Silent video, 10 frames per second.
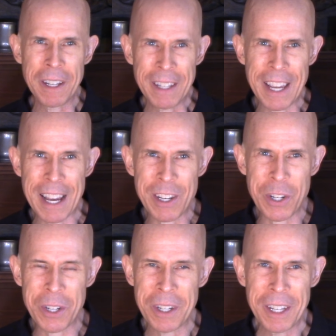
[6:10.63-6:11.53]

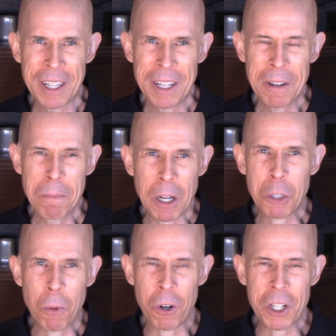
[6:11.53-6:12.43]
yes,
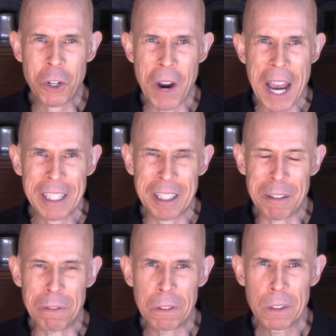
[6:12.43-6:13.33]
much more attractive.